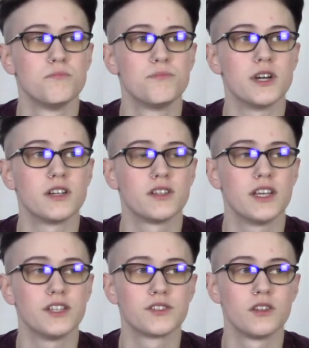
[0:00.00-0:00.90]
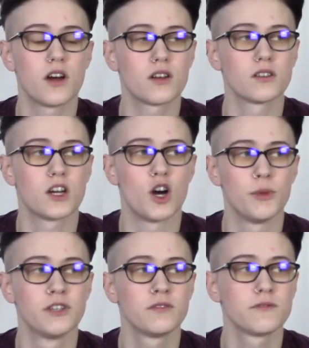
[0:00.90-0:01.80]
but it is not
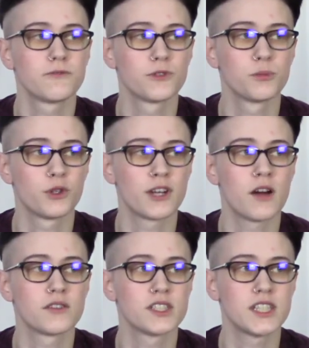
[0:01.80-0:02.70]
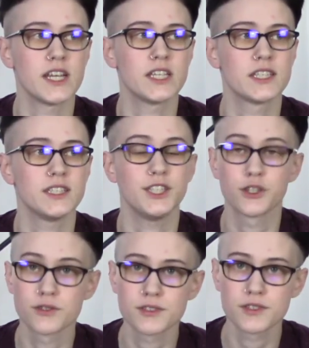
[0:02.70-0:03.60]
uncommon for burnout to take
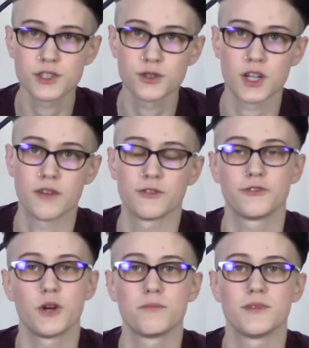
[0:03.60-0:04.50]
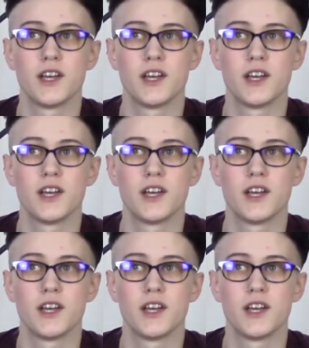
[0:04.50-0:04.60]
years to recover from.